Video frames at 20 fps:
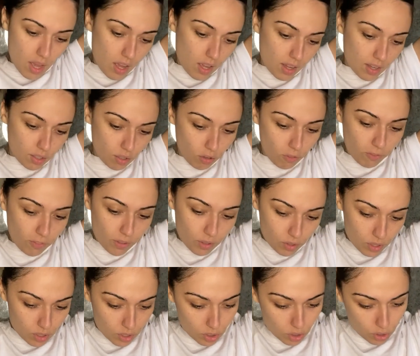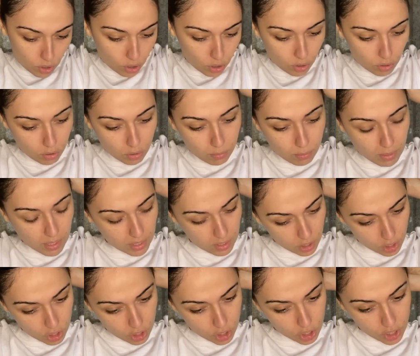I don't focus too
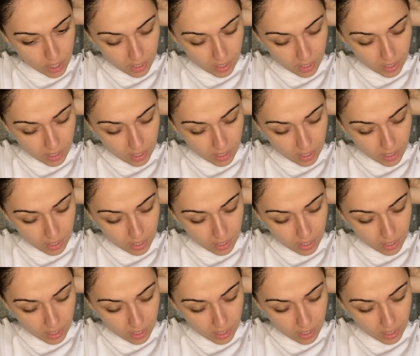much.